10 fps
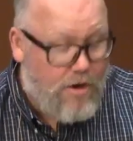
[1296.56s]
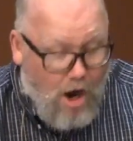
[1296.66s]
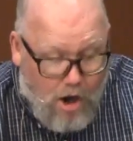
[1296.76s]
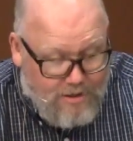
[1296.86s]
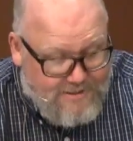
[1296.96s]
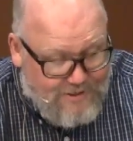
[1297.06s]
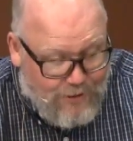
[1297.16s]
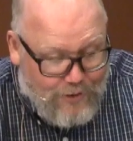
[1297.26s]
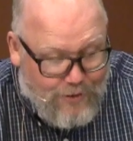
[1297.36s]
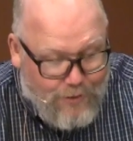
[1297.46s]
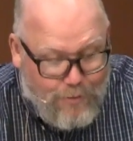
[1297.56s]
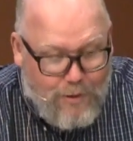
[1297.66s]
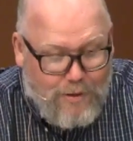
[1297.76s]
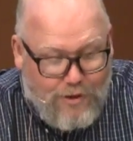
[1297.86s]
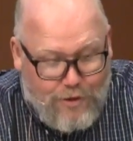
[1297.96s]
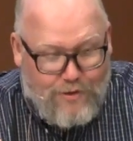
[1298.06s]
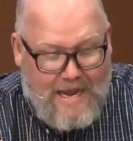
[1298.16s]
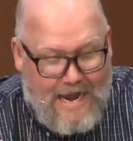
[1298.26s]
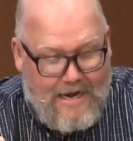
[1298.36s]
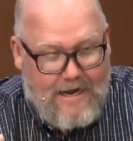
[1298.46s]
Also, we would learn
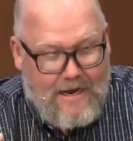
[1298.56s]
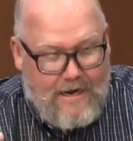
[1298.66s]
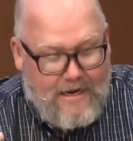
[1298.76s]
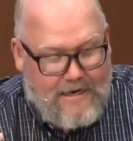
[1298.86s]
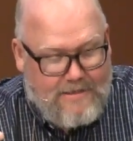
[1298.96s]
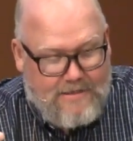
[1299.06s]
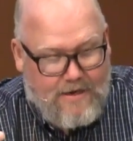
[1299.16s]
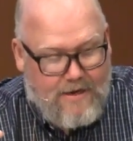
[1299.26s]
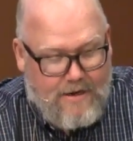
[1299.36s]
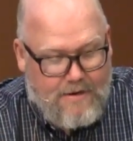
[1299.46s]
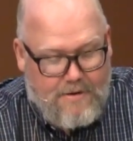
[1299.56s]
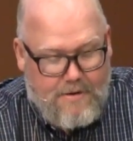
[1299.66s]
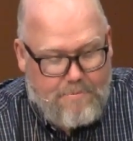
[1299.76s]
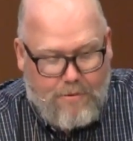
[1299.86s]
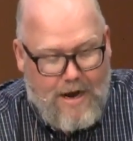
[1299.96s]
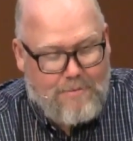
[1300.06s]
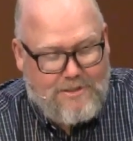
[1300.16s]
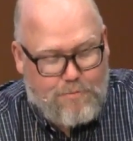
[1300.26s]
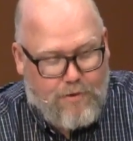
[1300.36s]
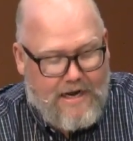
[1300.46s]
that he is a
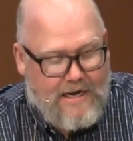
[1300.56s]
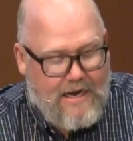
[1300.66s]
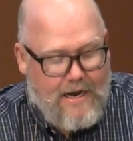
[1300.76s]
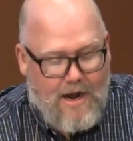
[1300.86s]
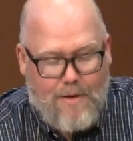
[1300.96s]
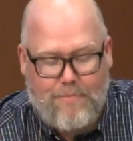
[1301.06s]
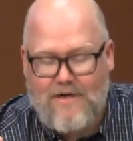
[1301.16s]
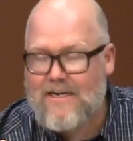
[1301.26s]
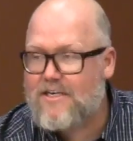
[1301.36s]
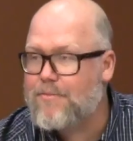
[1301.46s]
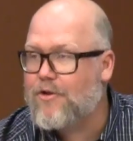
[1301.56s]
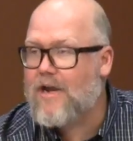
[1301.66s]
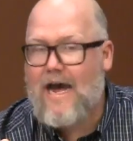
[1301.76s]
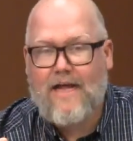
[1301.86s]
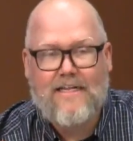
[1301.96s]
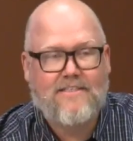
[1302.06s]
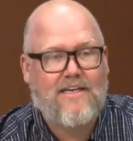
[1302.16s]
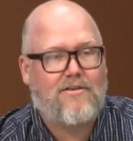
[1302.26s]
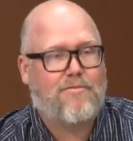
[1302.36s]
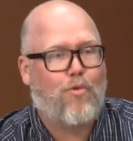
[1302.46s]
promise breaking, unpredictable God. That
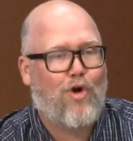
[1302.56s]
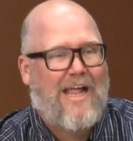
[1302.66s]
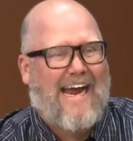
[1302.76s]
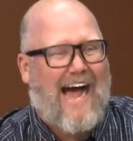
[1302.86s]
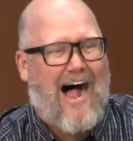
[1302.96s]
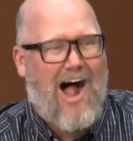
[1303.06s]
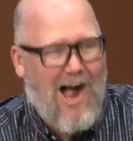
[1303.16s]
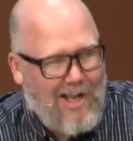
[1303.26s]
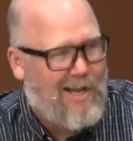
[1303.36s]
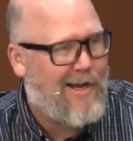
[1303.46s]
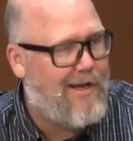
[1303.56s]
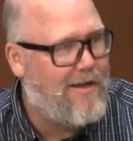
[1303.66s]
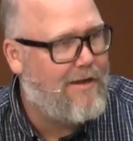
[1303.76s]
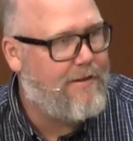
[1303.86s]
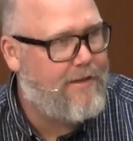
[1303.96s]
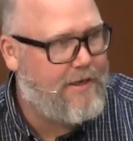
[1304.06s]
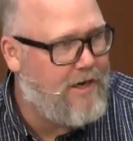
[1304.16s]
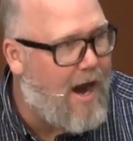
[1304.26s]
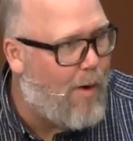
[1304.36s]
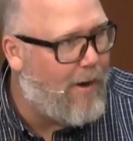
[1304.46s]
sounds more like Allah than
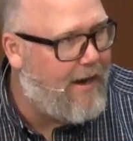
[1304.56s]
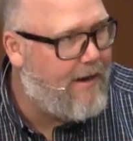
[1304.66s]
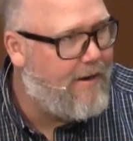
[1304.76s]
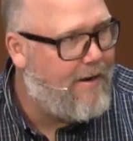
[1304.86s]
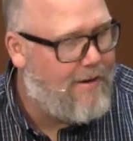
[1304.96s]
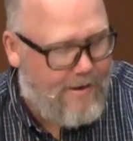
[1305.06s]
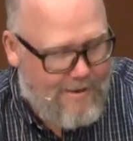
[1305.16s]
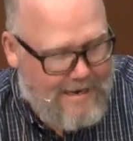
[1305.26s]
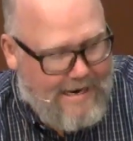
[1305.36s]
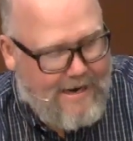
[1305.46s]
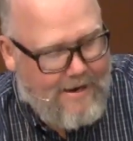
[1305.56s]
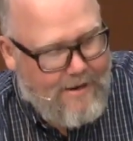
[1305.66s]
Yahweh. Okay?